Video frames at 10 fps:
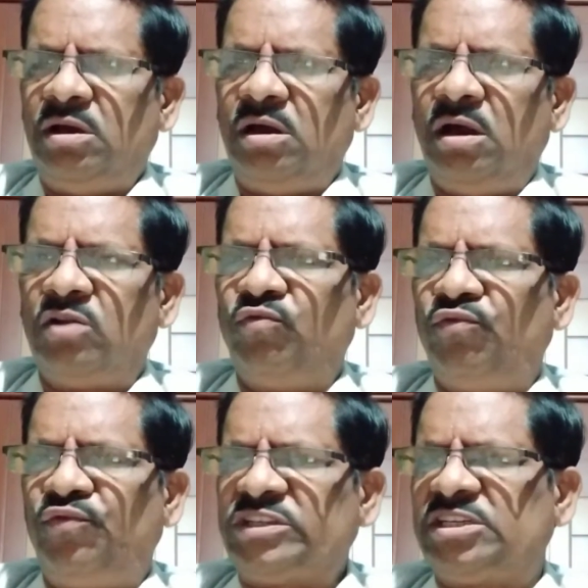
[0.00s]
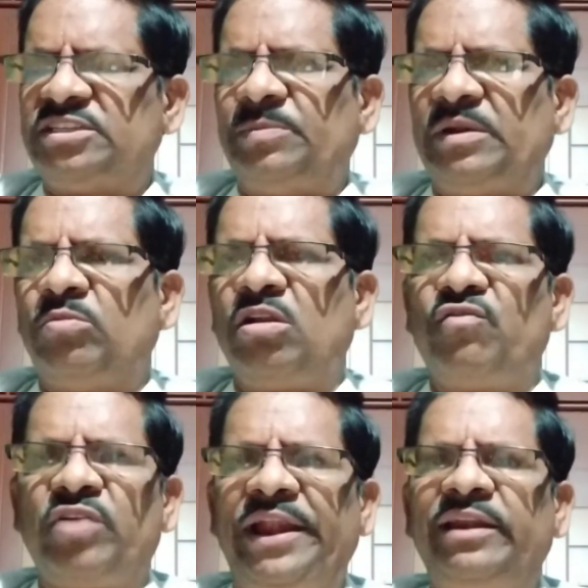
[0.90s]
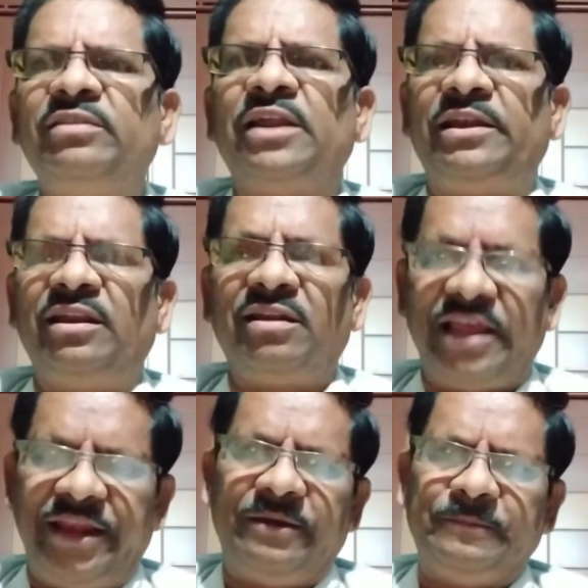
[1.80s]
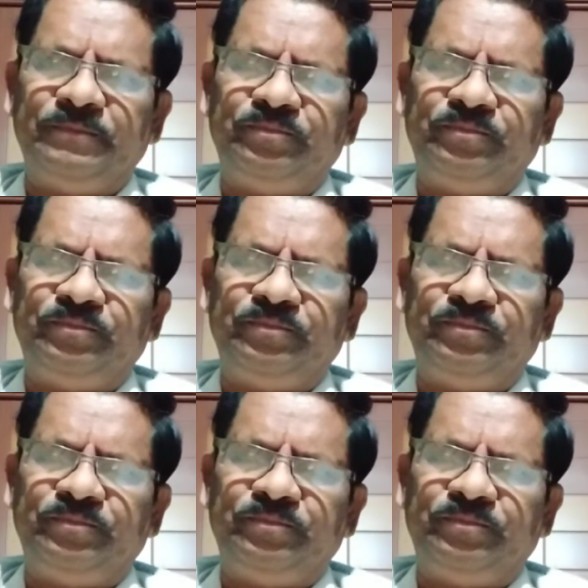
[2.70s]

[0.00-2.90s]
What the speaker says: on 1st September of 1939.